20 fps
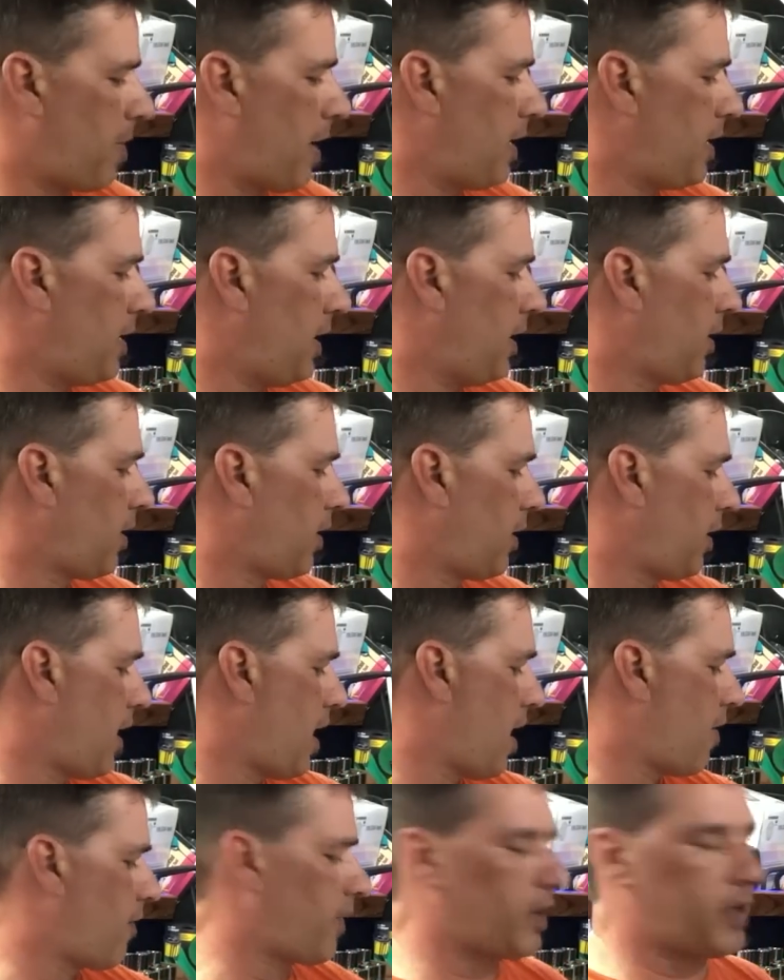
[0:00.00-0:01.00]
my dealer
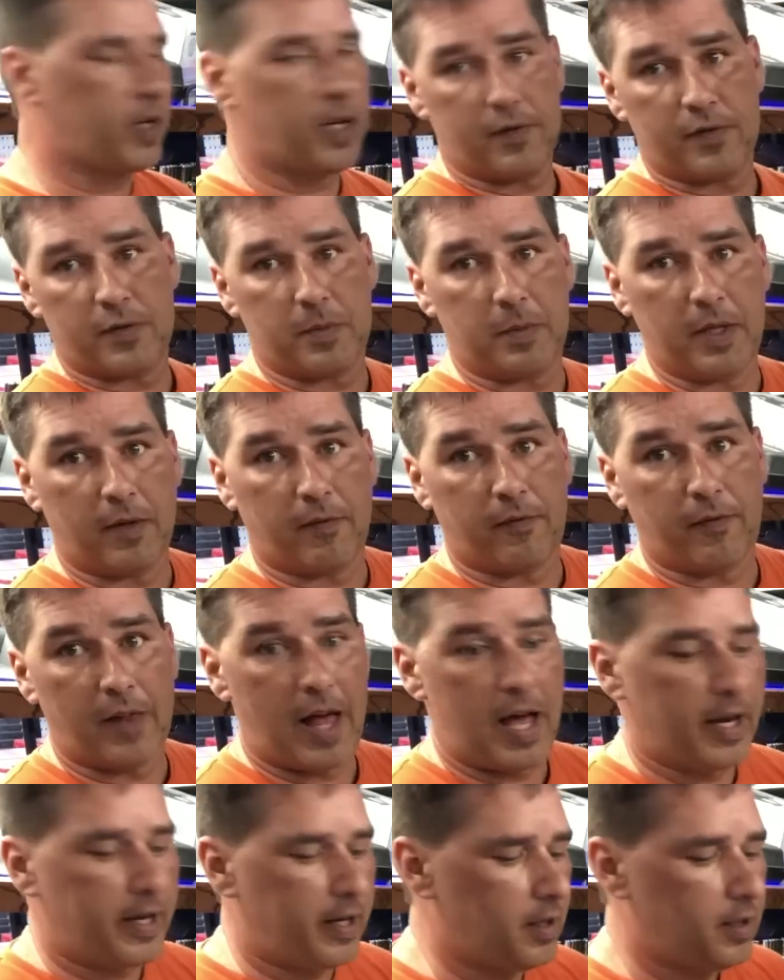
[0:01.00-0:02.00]
never gives me a
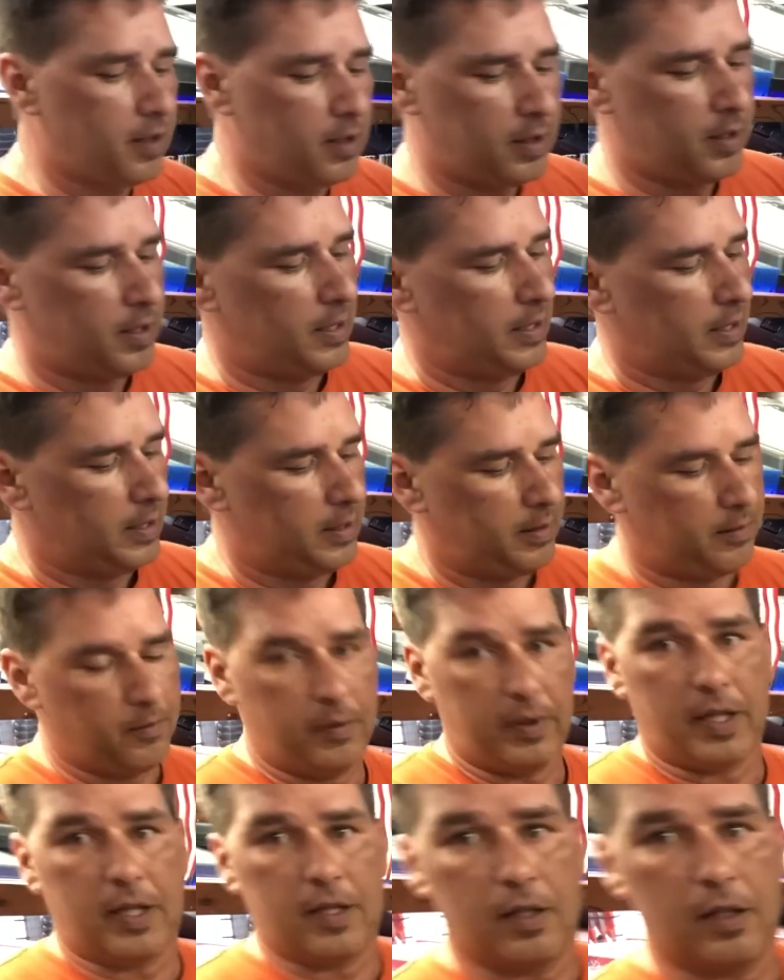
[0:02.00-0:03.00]
flyer.
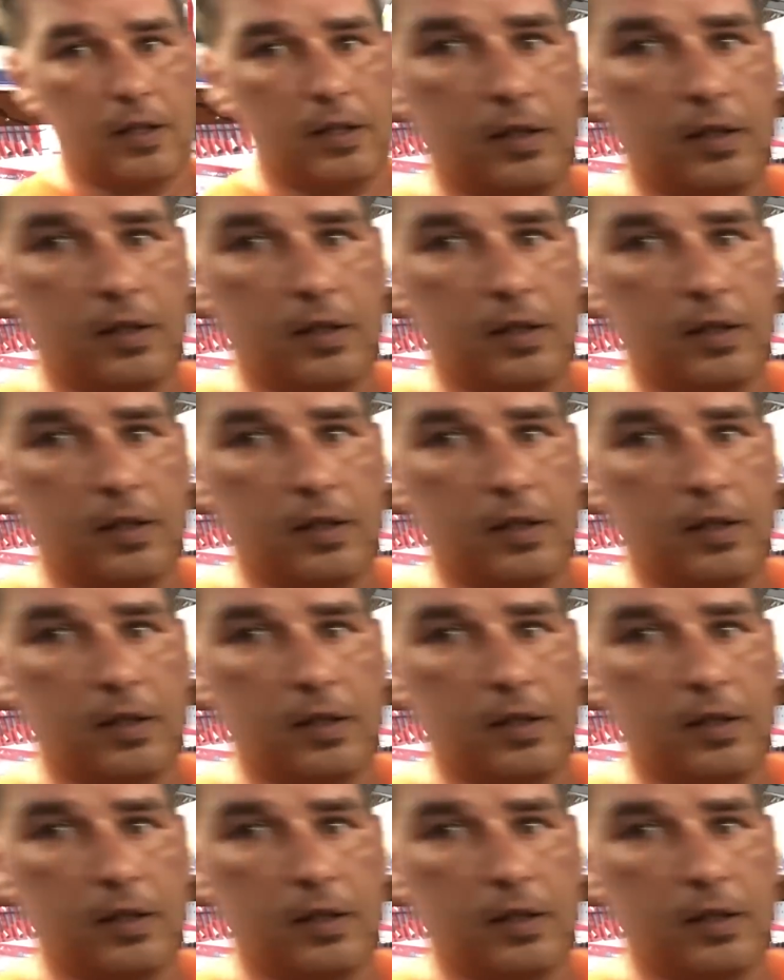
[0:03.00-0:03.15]
We get